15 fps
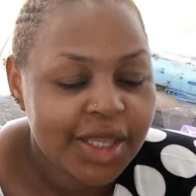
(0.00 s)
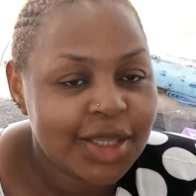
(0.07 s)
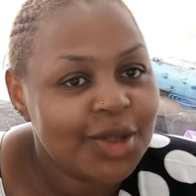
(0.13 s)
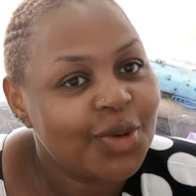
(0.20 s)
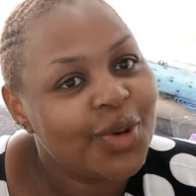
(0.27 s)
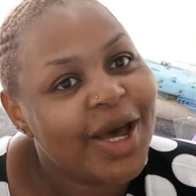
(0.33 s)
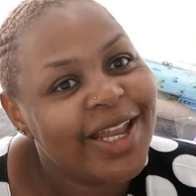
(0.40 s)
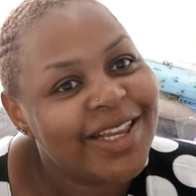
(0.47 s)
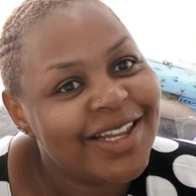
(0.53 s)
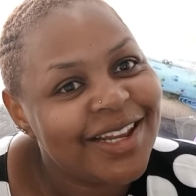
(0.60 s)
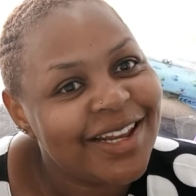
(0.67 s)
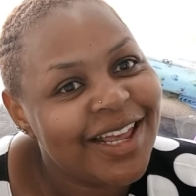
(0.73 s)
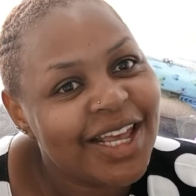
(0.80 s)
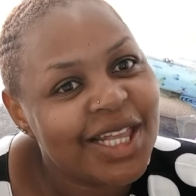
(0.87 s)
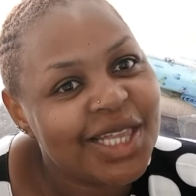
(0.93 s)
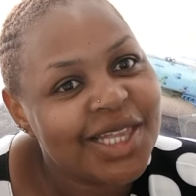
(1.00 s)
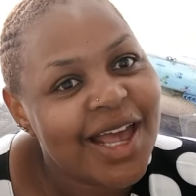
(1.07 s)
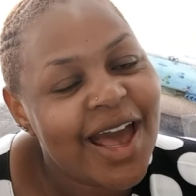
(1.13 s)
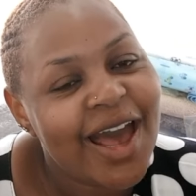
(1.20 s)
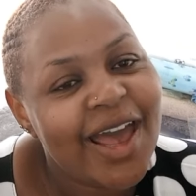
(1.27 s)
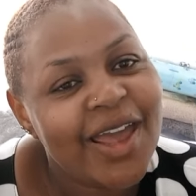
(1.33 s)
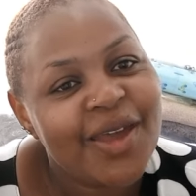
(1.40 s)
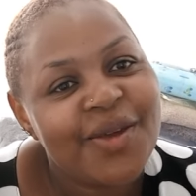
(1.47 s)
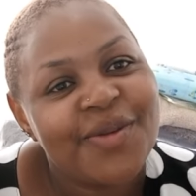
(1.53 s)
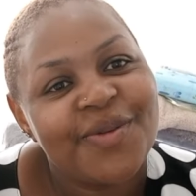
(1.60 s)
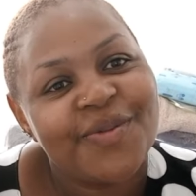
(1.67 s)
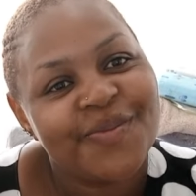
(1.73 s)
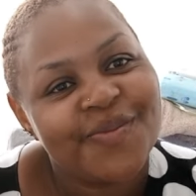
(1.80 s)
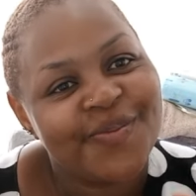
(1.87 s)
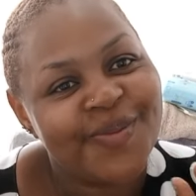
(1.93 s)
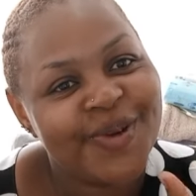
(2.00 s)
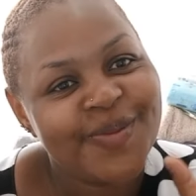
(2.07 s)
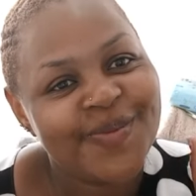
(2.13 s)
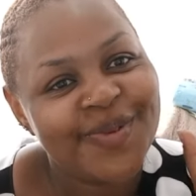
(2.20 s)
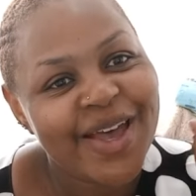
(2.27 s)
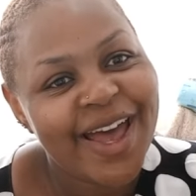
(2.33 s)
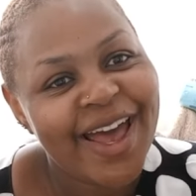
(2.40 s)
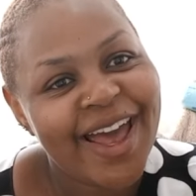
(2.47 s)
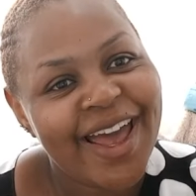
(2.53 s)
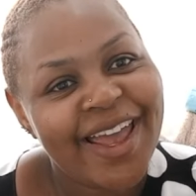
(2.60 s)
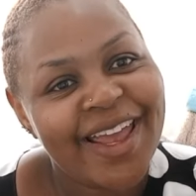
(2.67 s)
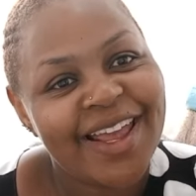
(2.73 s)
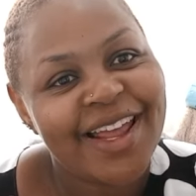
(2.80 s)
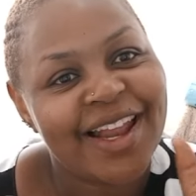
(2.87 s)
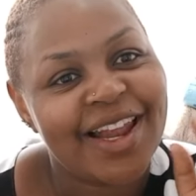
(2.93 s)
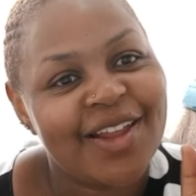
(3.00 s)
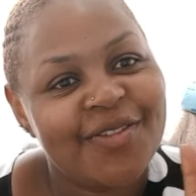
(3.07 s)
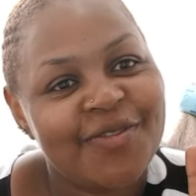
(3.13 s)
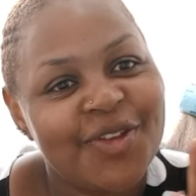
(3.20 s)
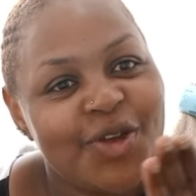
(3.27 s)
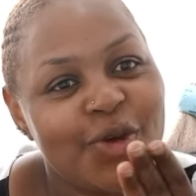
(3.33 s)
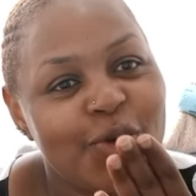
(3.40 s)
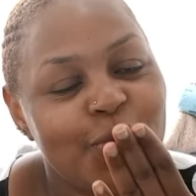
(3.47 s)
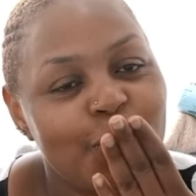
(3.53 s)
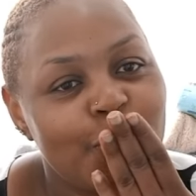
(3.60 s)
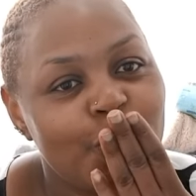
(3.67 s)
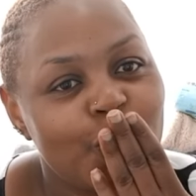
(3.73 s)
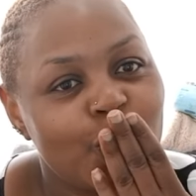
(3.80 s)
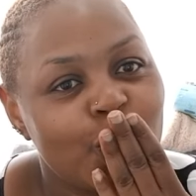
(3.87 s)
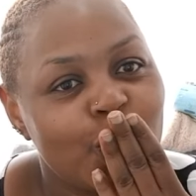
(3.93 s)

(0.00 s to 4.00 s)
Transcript: so until next time bye bye i love you